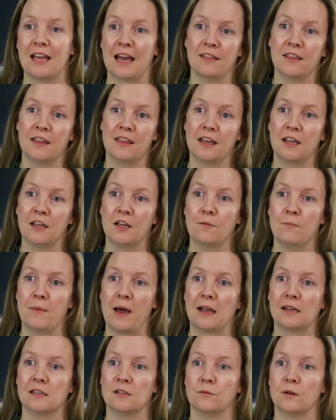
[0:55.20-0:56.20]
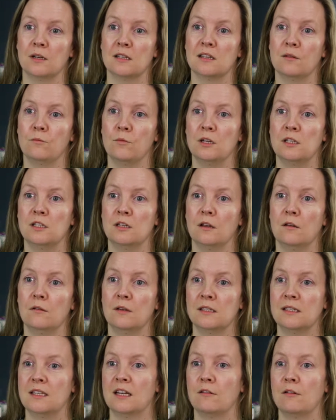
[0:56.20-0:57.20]
that, they then come back to us and we do
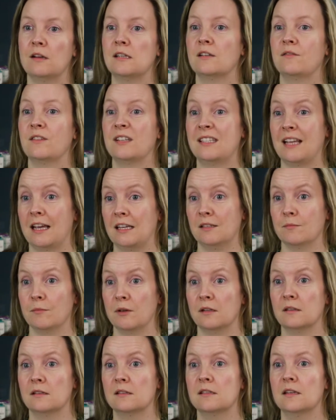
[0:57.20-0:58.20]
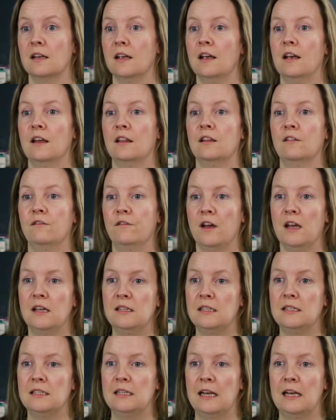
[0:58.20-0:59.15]
a series of assessments. The first is